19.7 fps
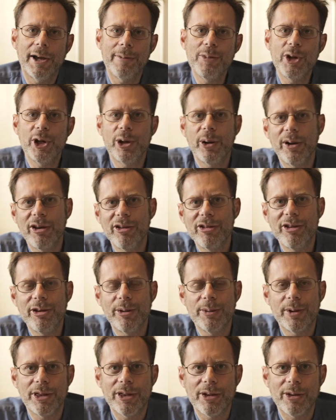I'm Tony
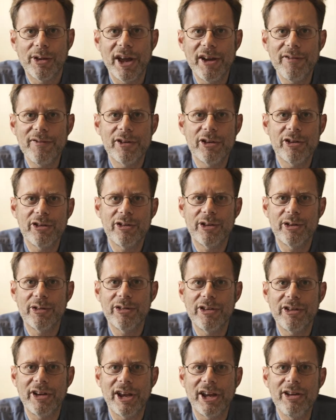Steuer, the Life
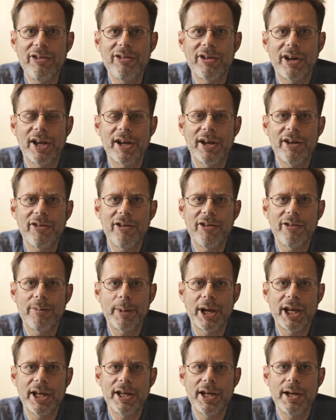Insurance Sage, and this is
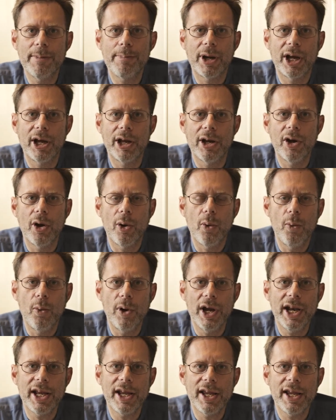my tip on what